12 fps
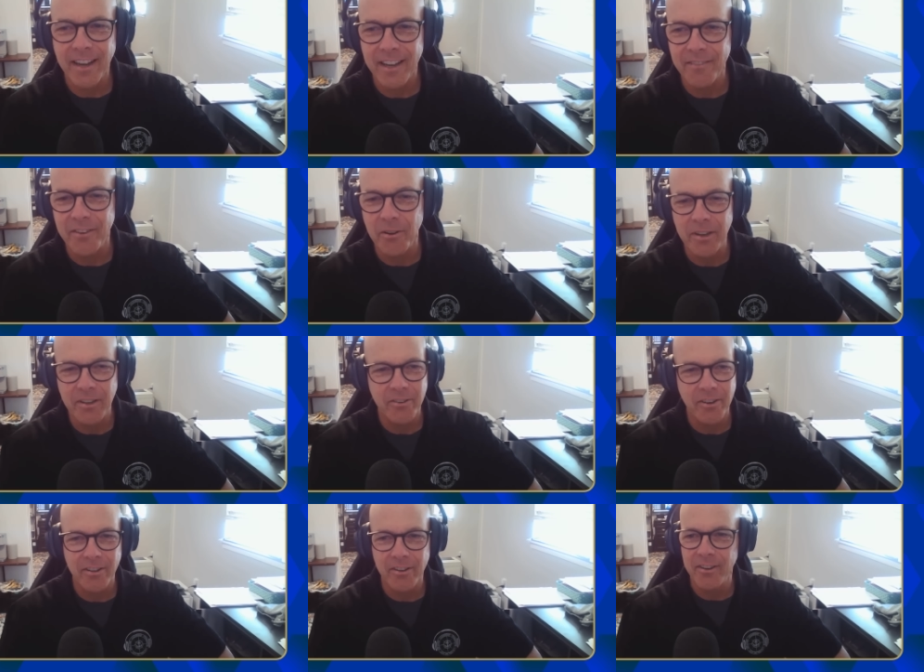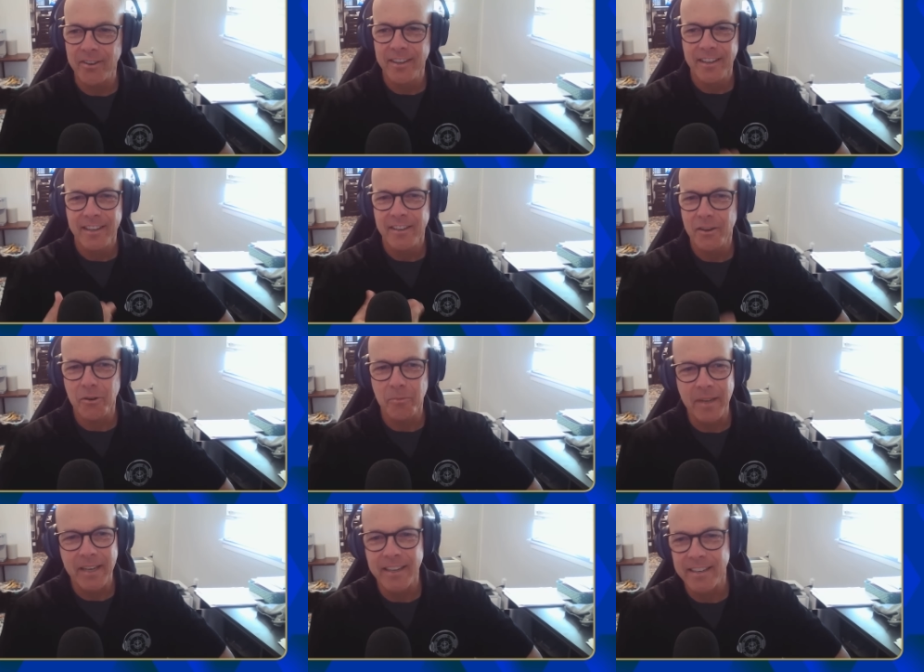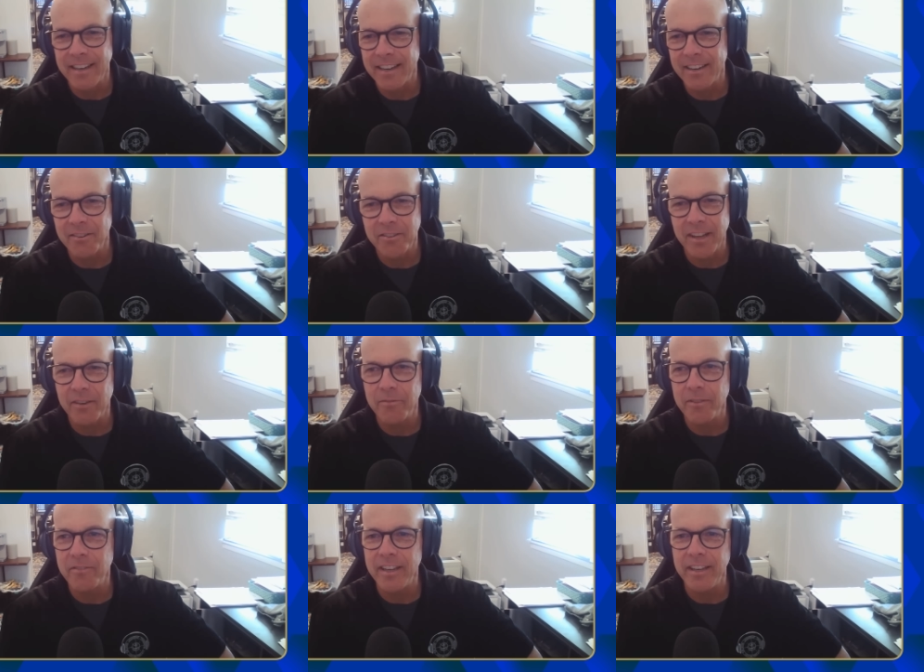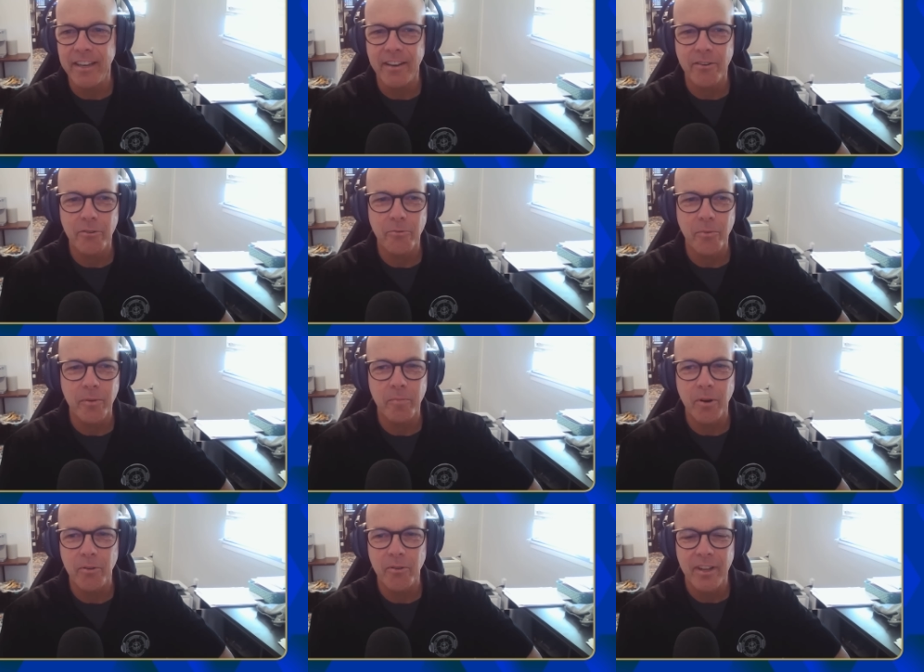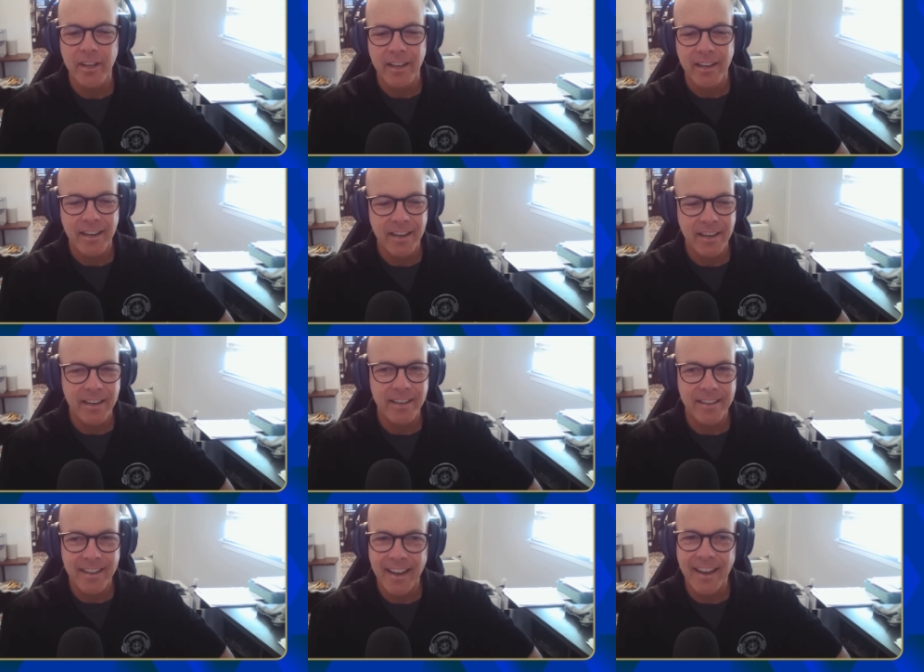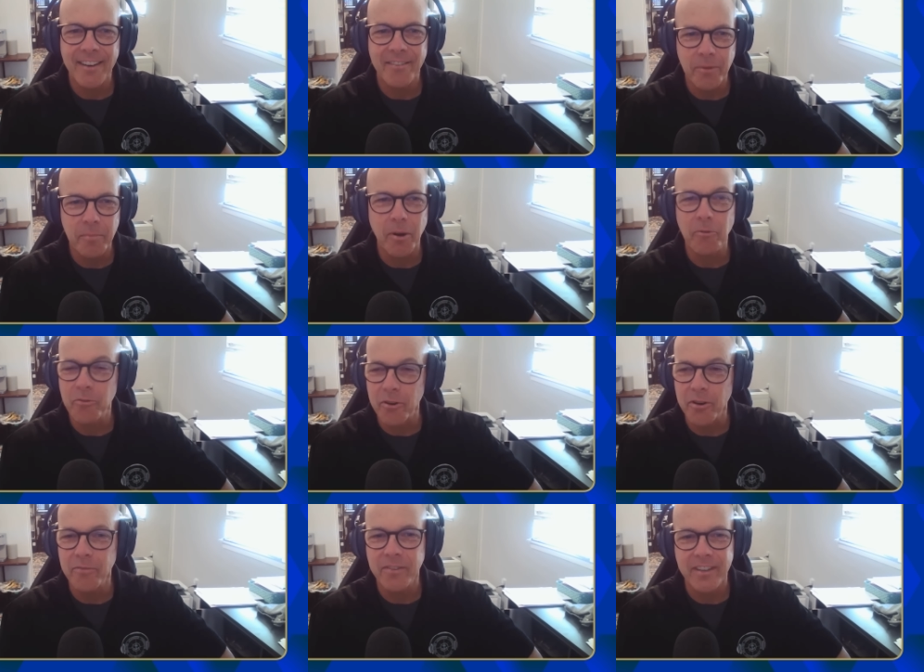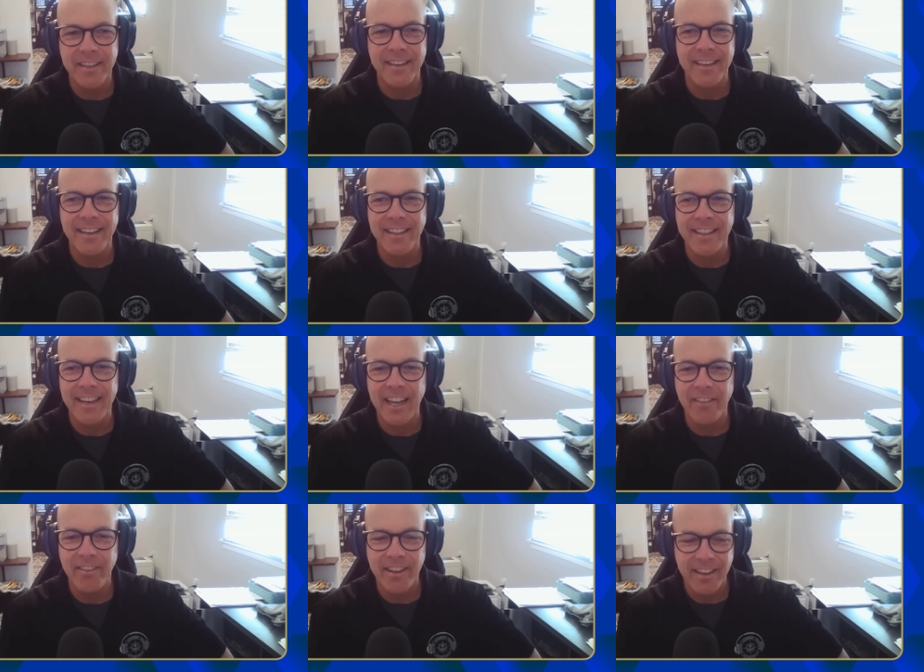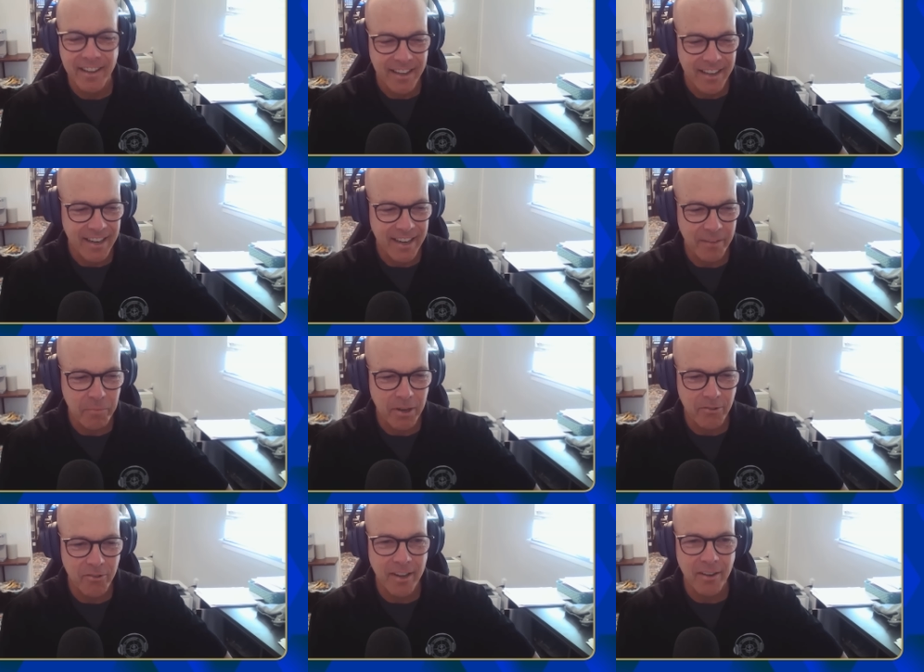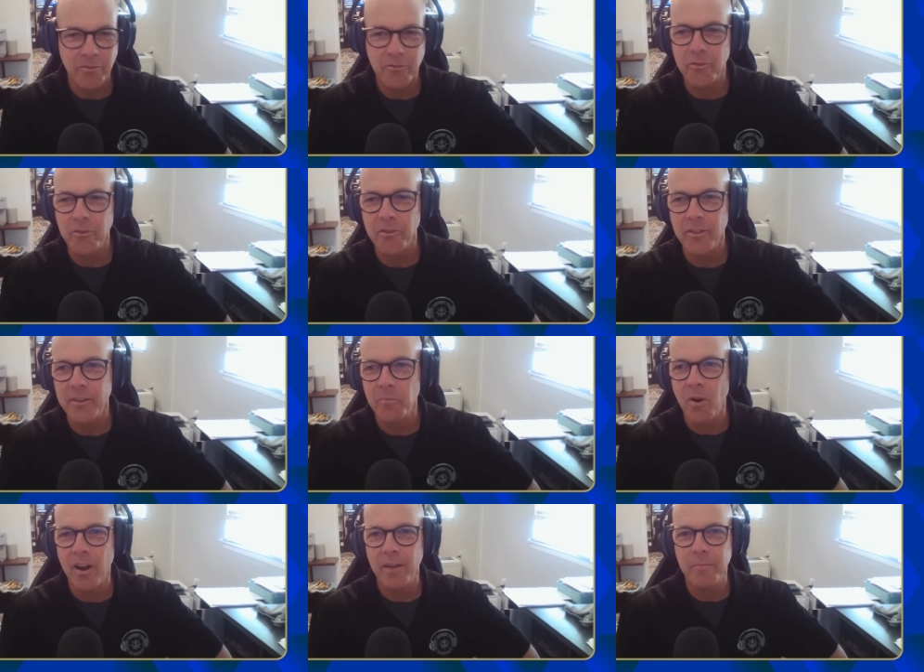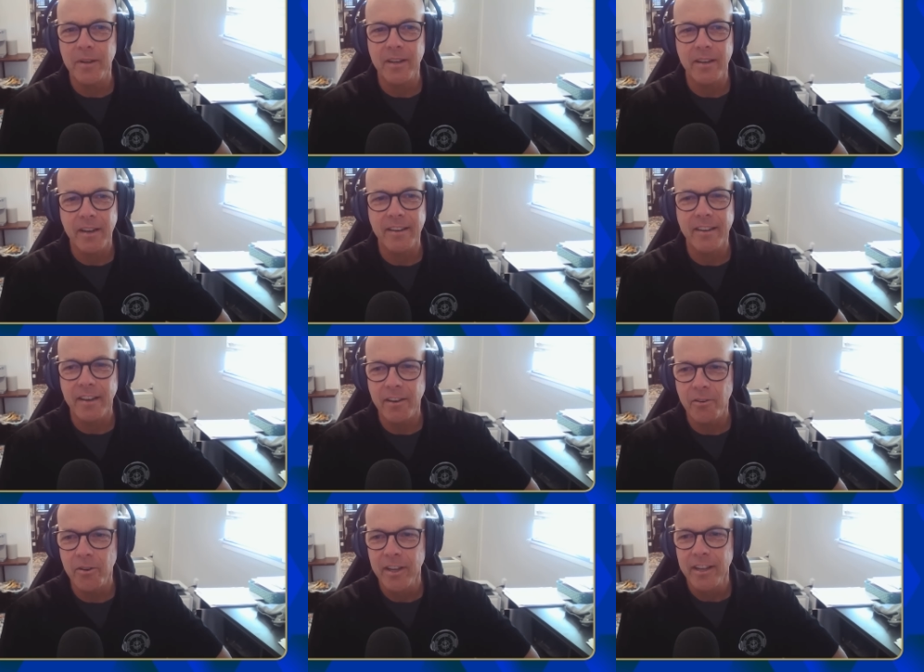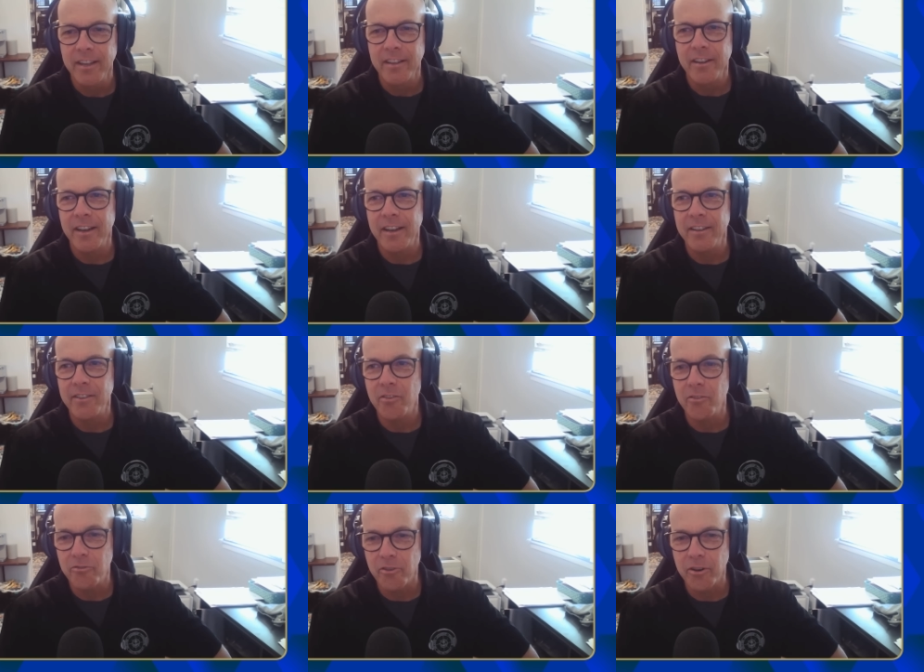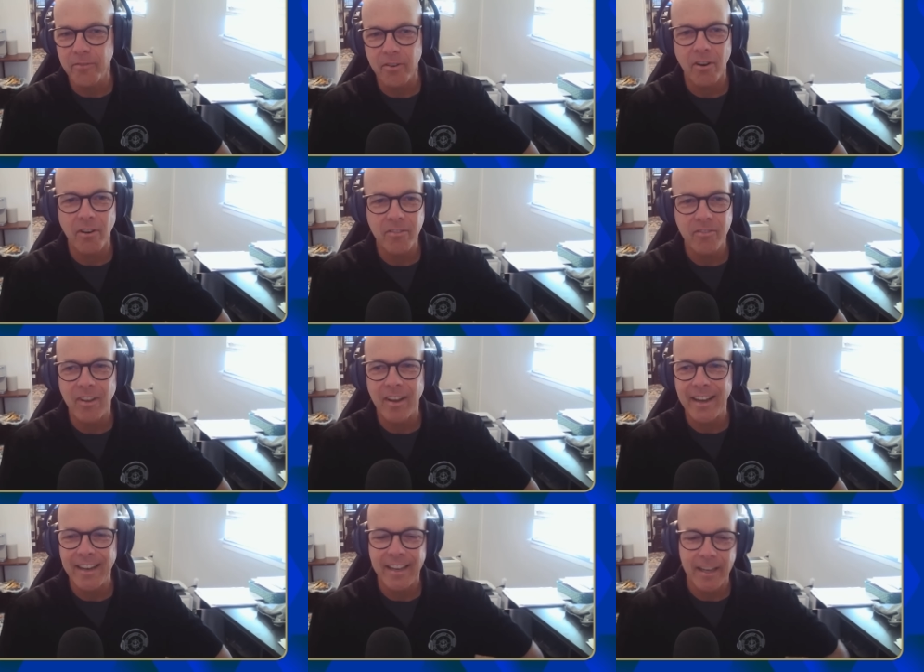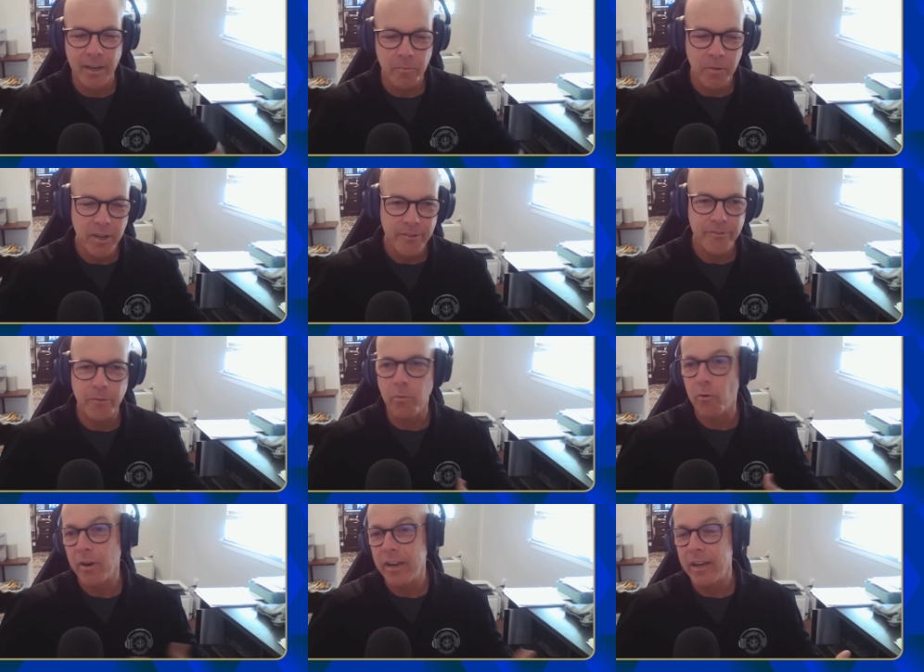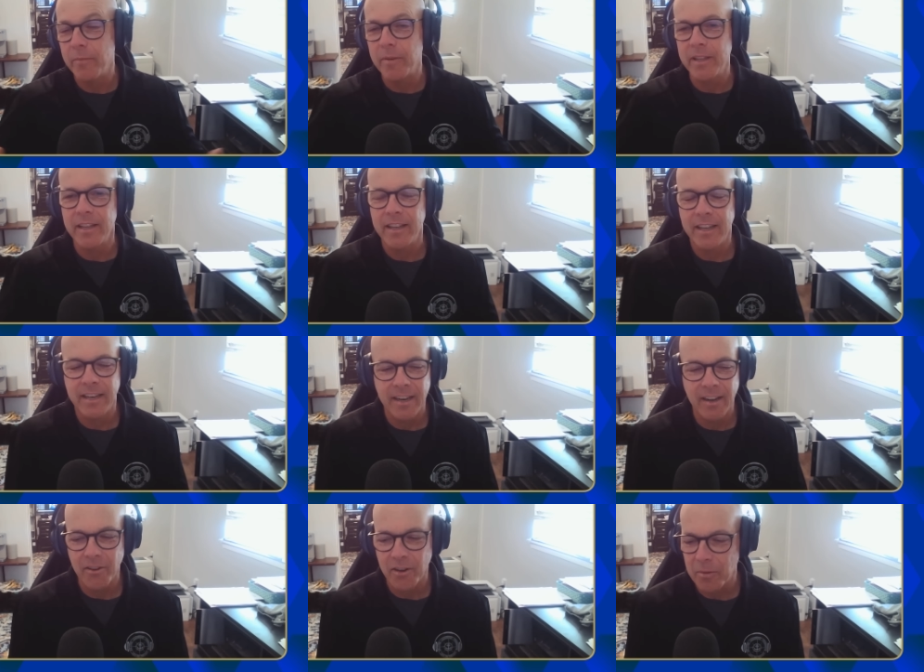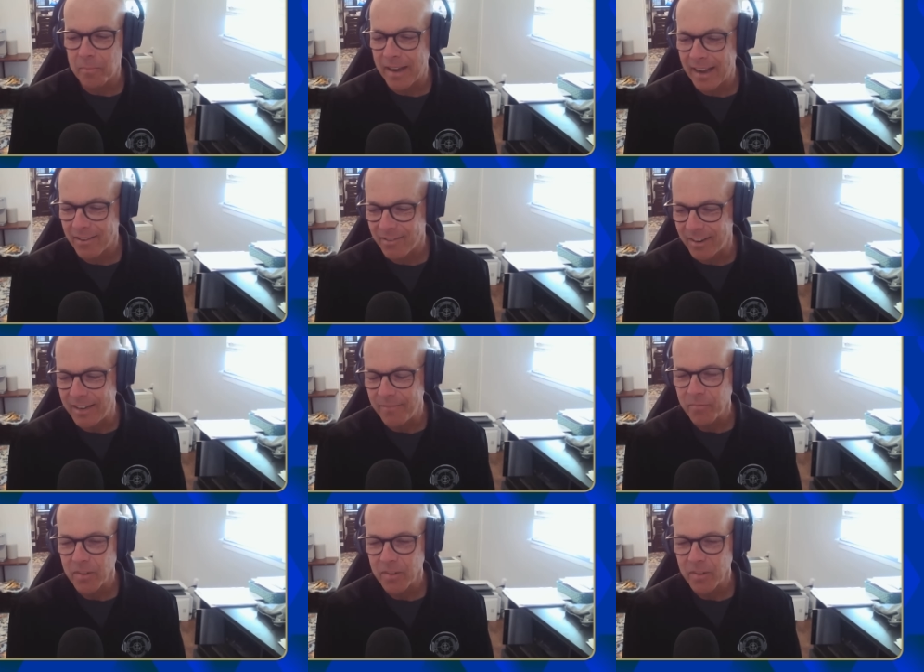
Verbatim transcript: I have known each other, 10 or 15 years. We both, served in the Navy. I punched out sooner than Rod, but continued to serve alongside him, supporting him in another capacity.